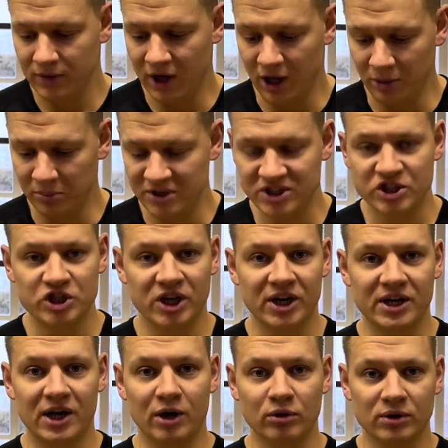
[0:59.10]
help us, check
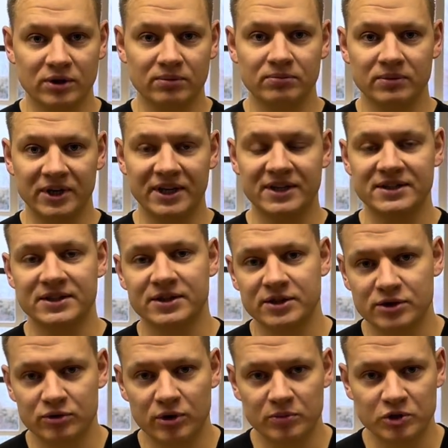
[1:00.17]
it out. Link is in the
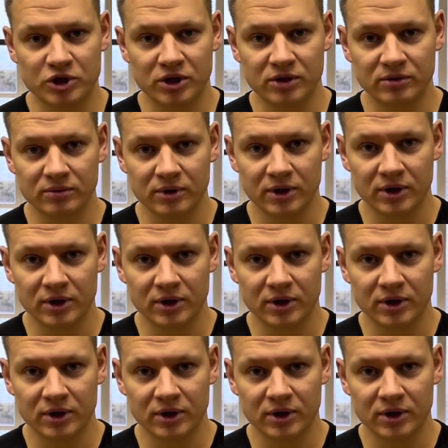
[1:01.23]
description,